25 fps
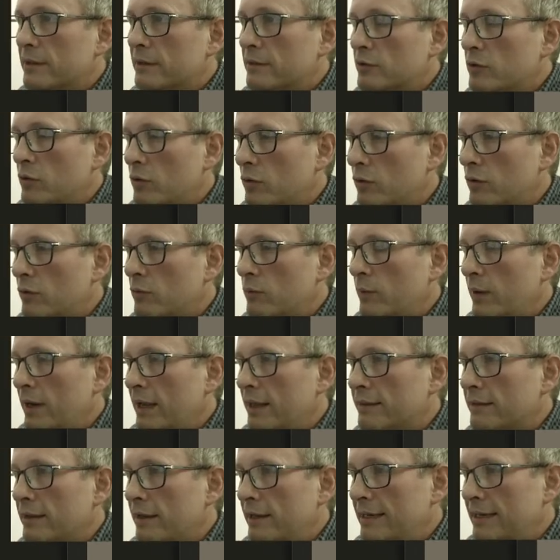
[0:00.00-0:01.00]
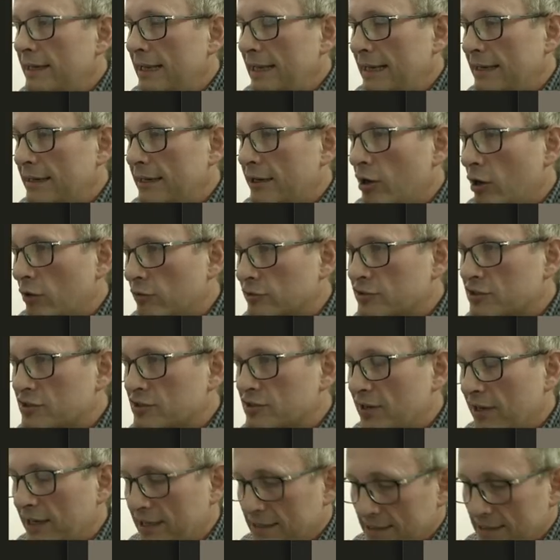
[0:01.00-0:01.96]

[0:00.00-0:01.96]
caught with an, in an ultrasonic